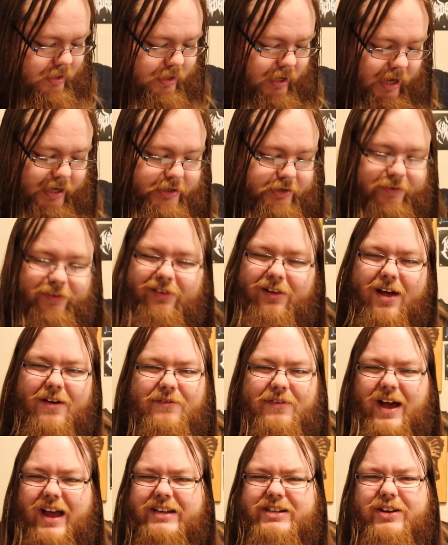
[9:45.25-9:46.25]
I just
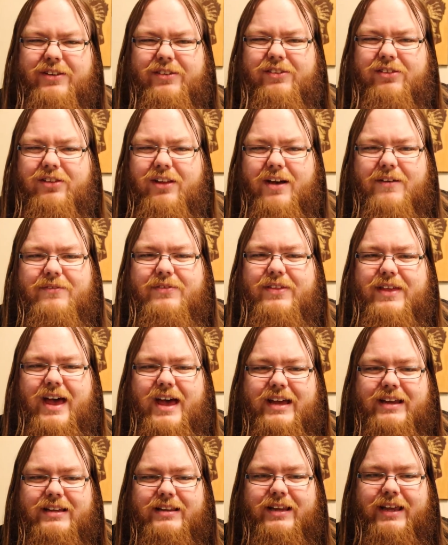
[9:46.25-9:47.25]
love
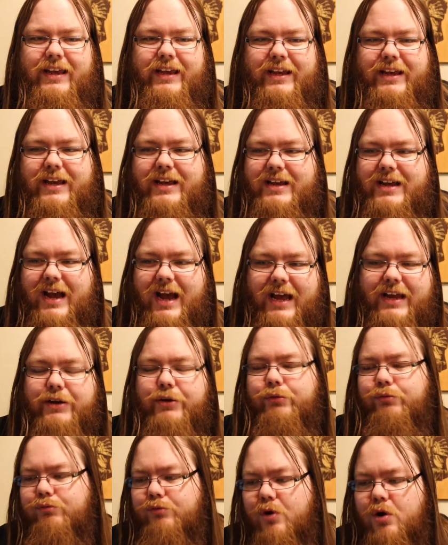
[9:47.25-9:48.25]
that like kind
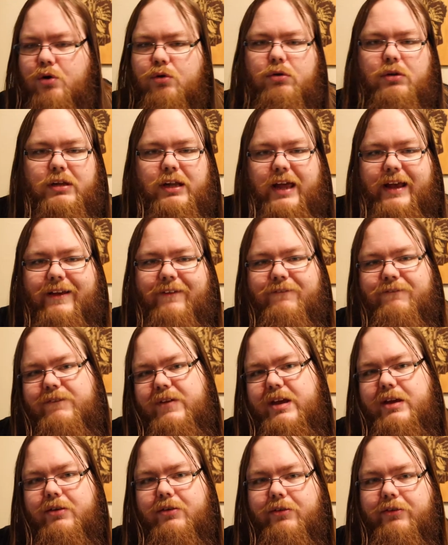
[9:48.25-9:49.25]
of roguelike
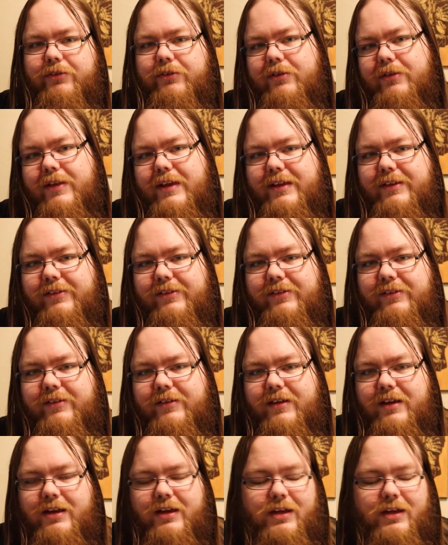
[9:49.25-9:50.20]
feel to this.